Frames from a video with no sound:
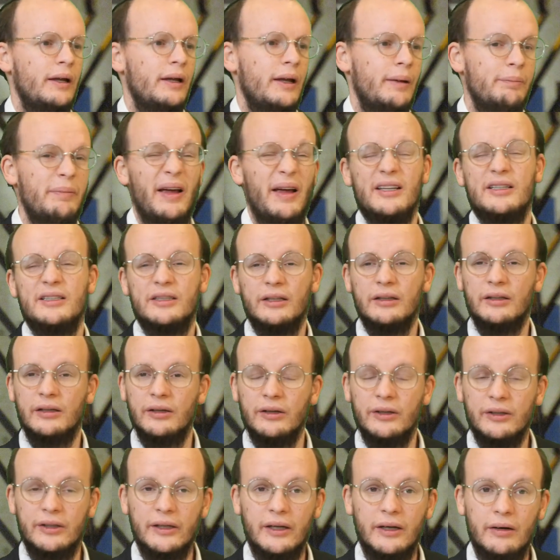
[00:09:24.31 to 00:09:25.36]

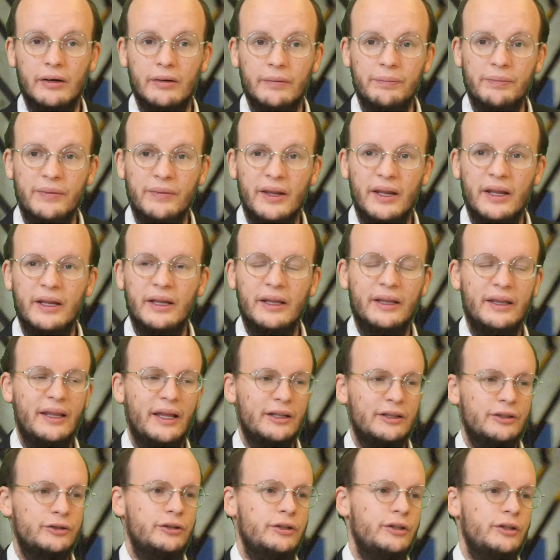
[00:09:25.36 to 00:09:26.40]
massacre there,
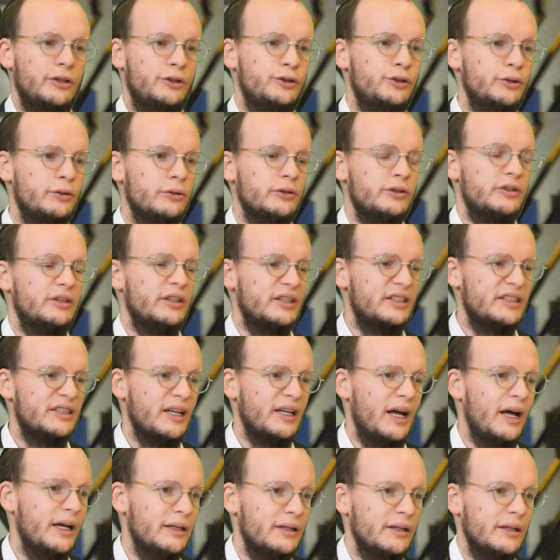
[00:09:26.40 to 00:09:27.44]
that the Jews
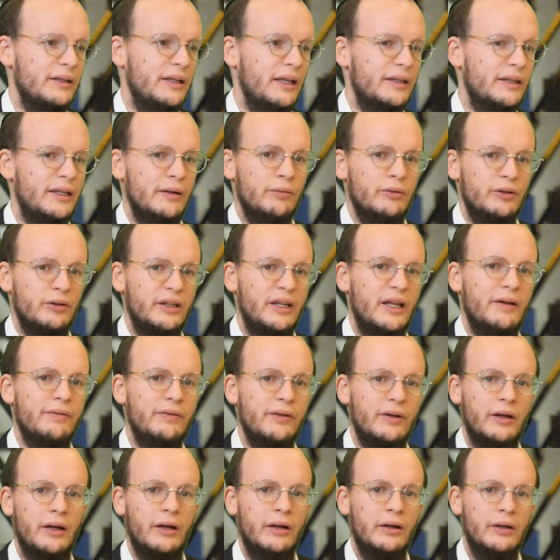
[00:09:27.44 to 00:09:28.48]
decided that they will
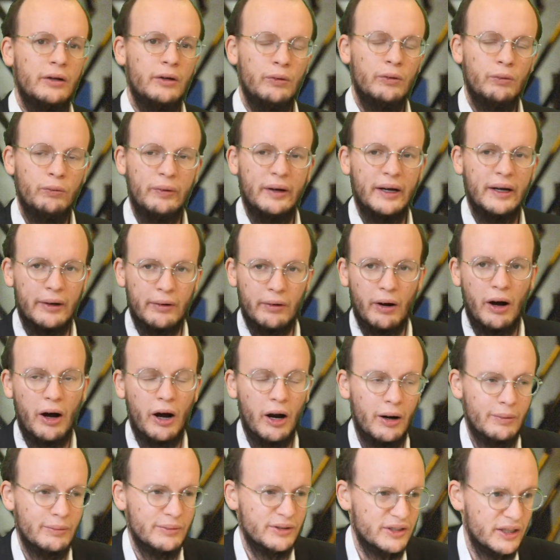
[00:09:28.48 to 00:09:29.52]
never wear
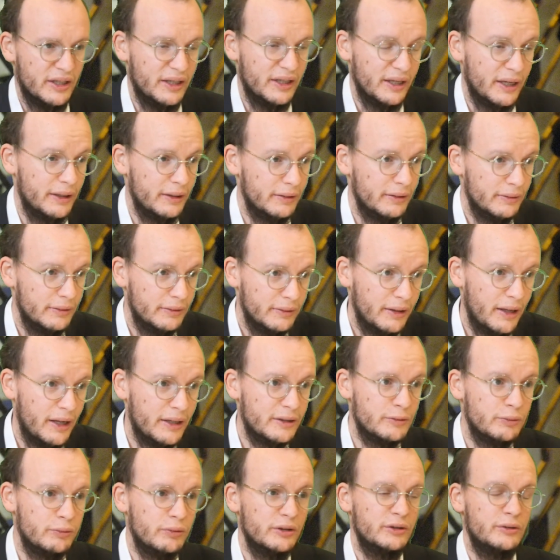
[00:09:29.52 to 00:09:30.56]
arms again.
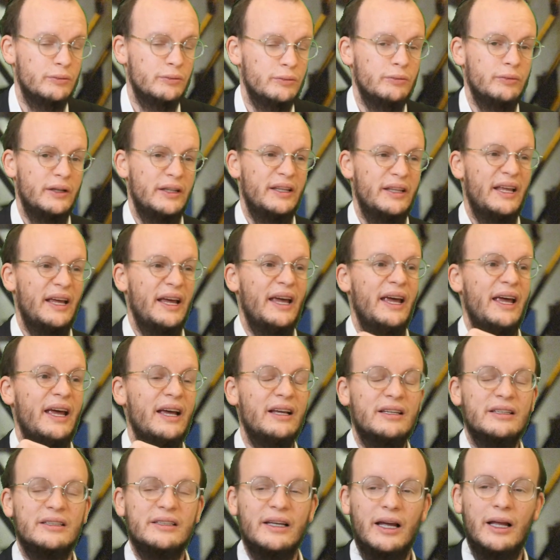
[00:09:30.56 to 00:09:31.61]
That was when the
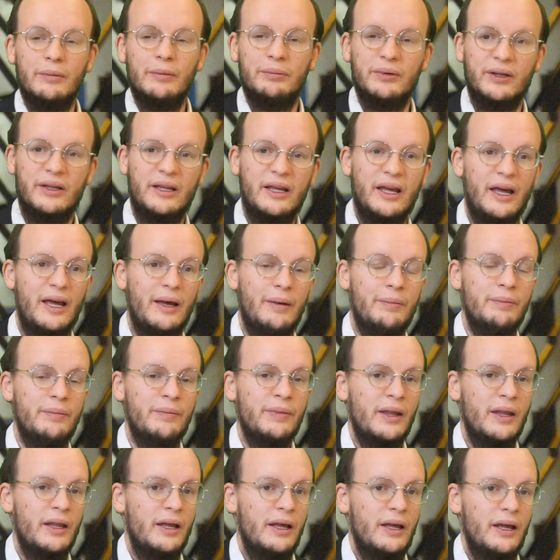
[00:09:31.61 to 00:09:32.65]
exile became
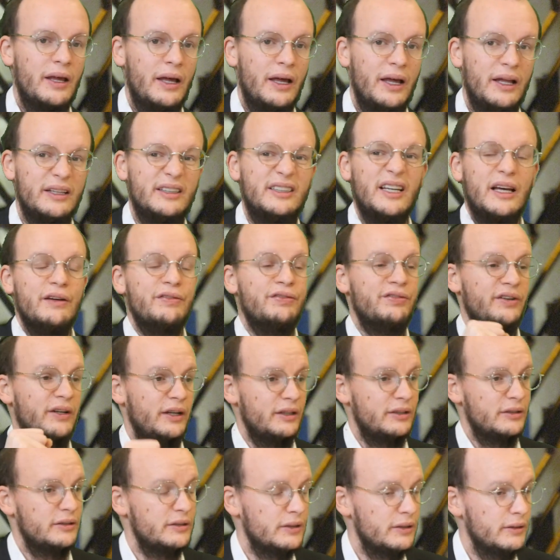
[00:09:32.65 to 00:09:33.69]

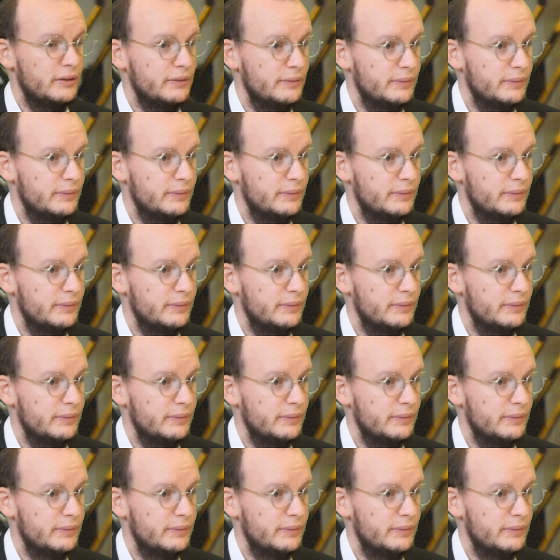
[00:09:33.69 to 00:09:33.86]
definite.